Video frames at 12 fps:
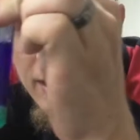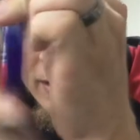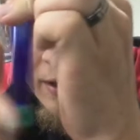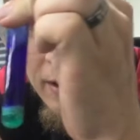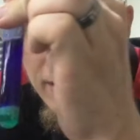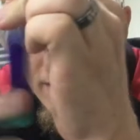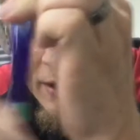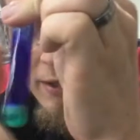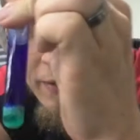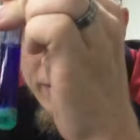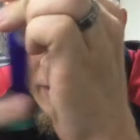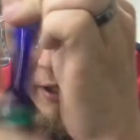So let's see
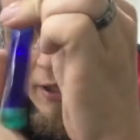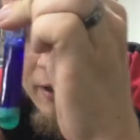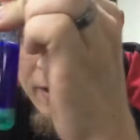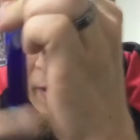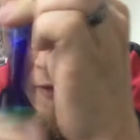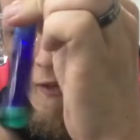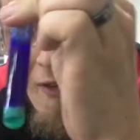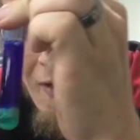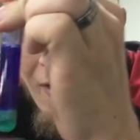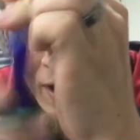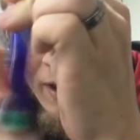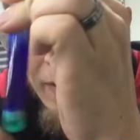if I can
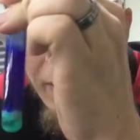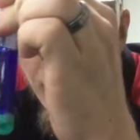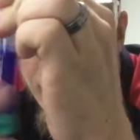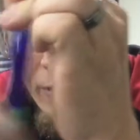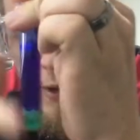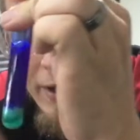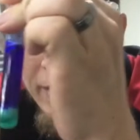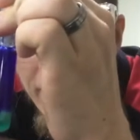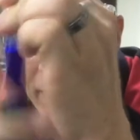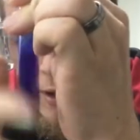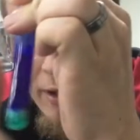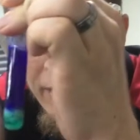get the whole thing to
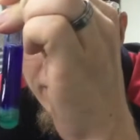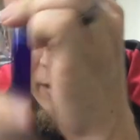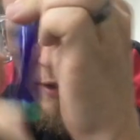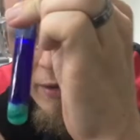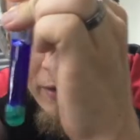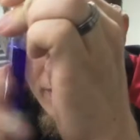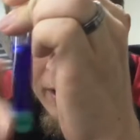go. I don't think